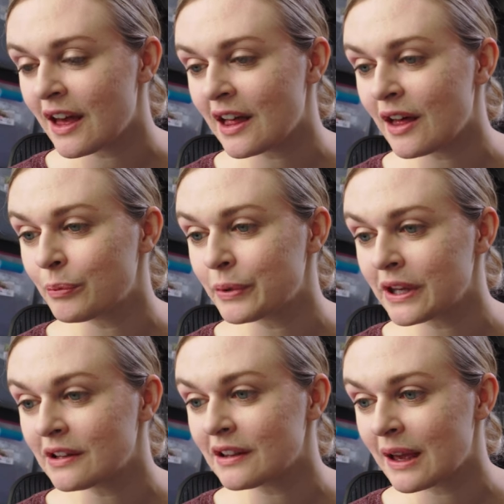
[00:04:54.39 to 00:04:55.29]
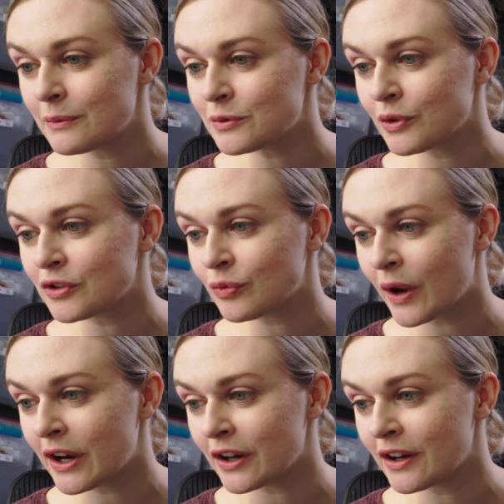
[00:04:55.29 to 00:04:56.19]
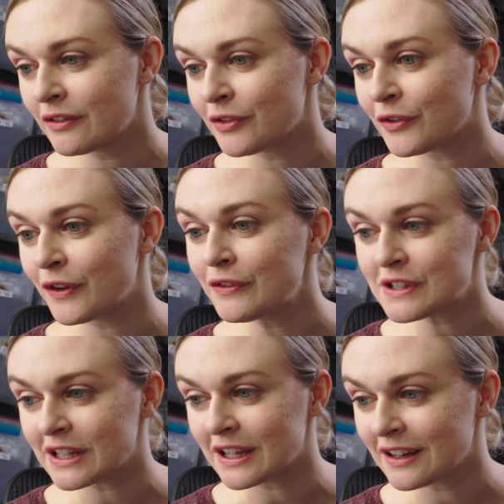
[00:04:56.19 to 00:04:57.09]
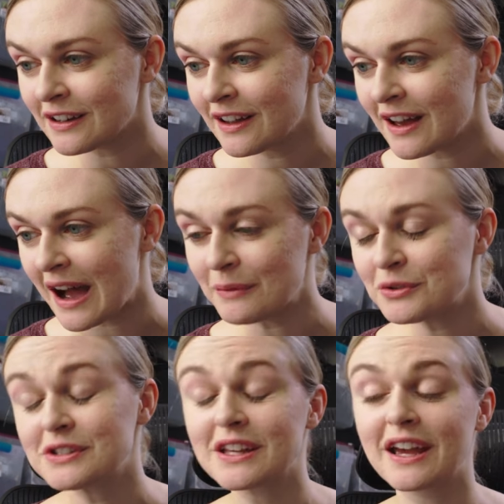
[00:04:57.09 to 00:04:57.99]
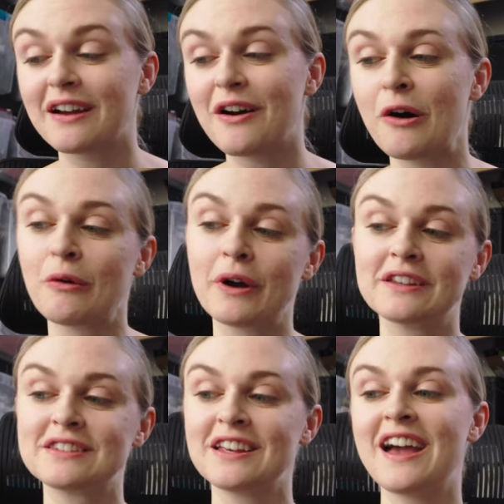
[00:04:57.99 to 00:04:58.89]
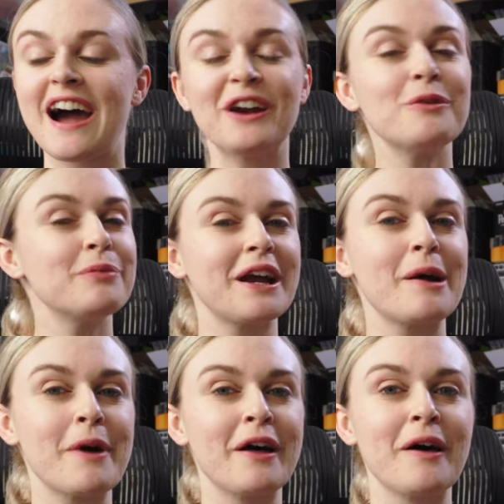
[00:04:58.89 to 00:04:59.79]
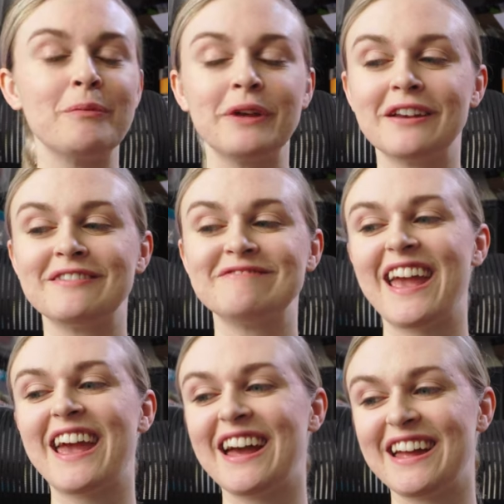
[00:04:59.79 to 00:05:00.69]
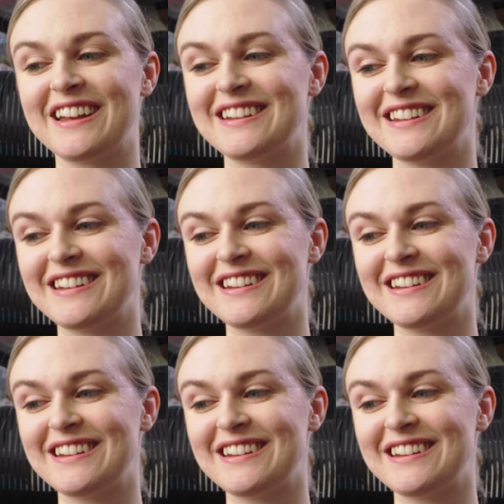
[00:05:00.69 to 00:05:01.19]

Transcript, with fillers: LL Bean lamb's wool sweater for 15. I'm just like always I don't pick up LL Bean and